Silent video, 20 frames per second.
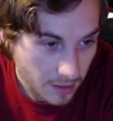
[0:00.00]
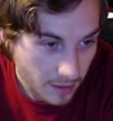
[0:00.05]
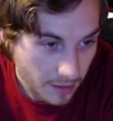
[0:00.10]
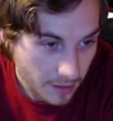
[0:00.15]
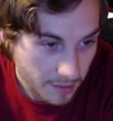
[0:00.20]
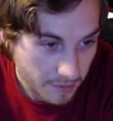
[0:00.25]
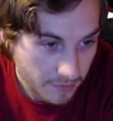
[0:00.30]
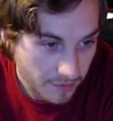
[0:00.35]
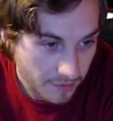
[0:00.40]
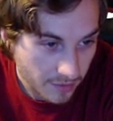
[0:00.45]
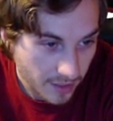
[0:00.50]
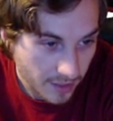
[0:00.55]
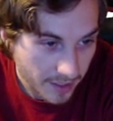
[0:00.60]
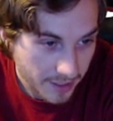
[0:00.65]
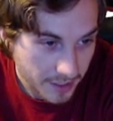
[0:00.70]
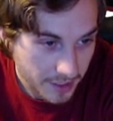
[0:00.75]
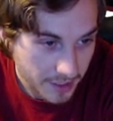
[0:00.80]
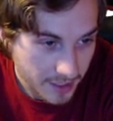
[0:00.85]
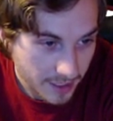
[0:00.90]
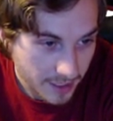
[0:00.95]
HUD
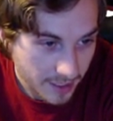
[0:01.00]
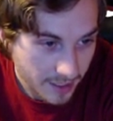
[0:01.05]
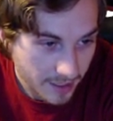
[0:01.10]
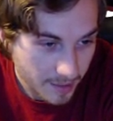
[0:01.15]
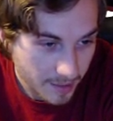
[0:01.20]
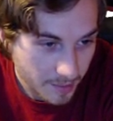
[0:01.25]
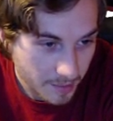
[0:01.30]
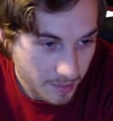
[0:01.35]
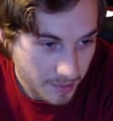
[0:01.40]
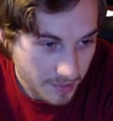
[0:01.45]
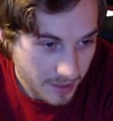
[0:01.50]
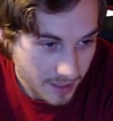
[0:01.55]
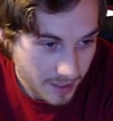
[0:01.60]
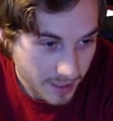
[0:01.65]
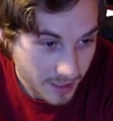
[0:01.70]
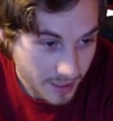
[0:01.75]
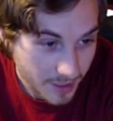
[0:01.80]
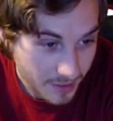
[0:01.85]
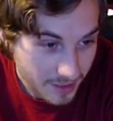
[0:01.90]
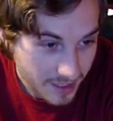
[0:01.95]
flash time.
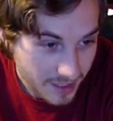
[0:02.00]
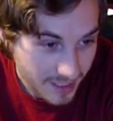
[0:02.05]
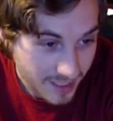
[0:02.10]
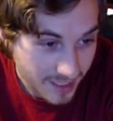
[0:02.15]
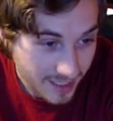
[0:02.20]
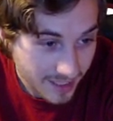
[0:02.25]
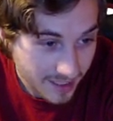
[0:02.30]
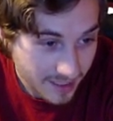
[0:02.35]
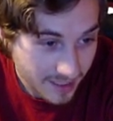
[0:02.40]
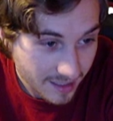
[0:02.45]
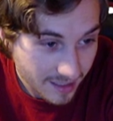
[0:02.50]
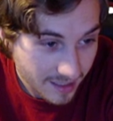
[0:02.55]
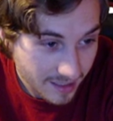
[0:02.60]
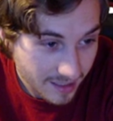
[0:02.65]
Interesting.